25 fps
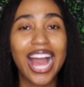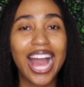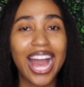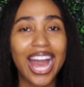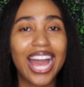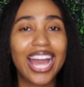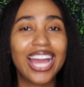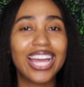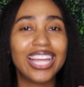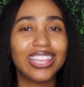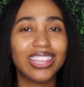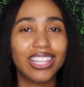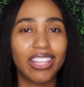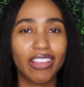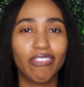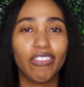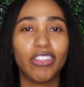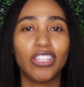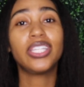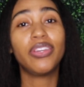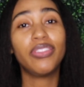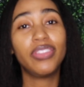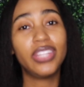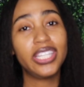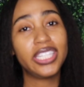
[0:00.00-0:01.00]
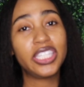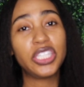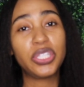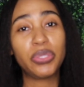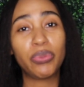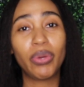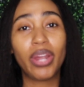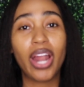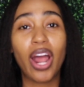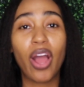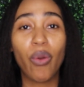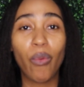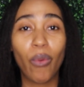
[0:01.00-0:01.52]
I love it. So this is
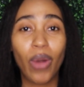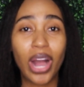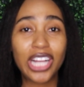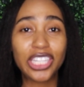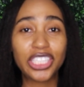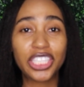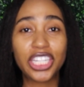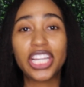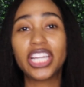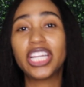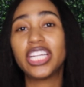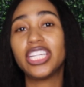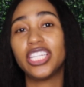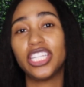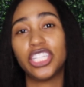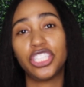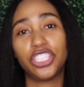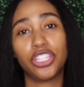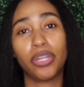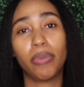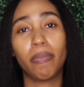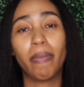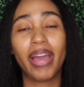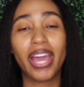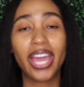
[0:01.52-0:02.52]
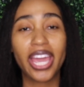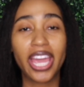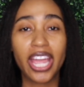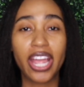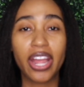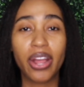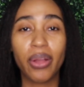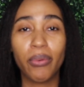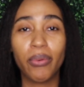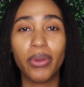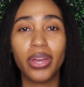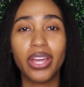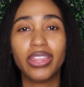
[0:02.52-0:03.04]
what I washed and conditioned my
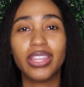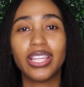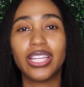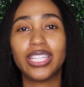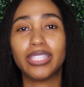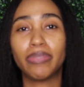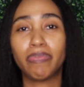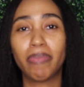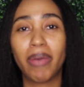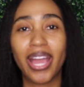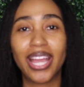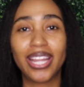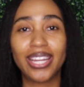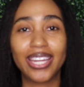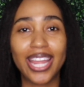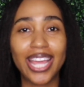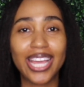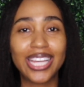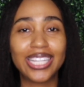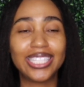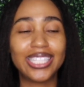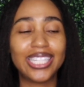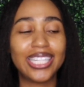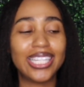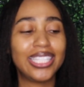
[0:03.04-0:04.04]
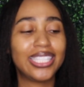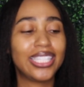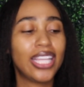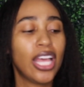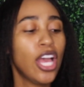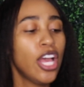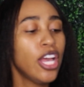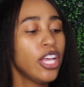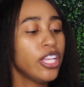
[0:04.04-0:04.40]
hair with. It's by Nexus.